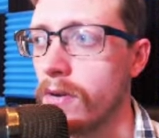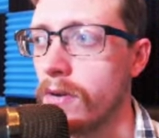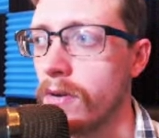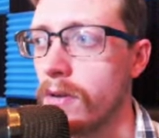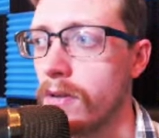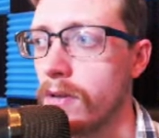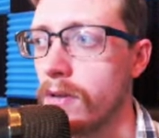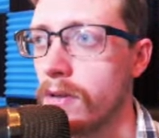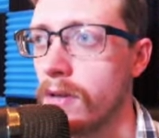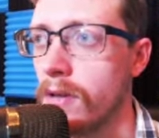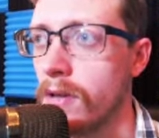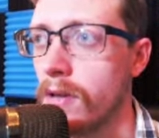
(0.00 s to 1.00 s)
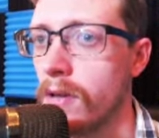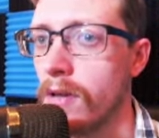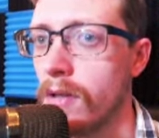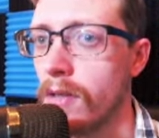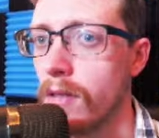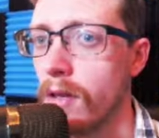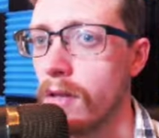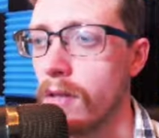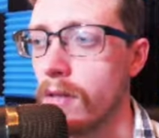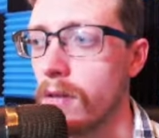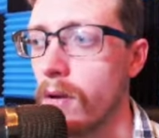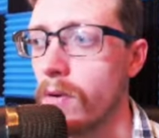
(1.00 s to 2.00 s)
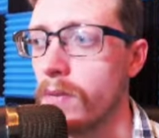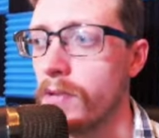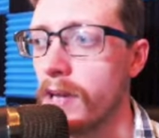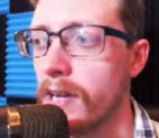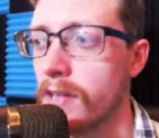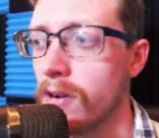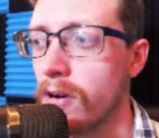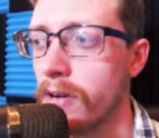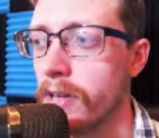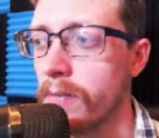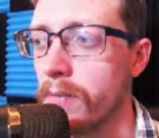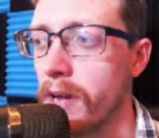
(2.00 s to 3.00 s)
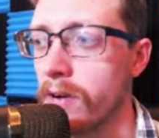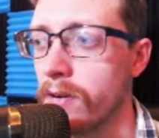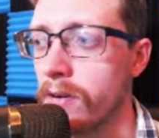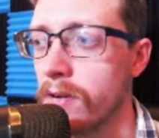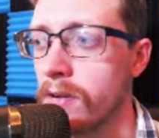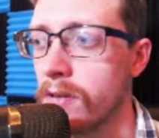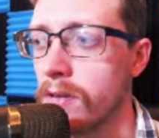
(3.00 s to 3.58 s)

I want to play guitar and get better.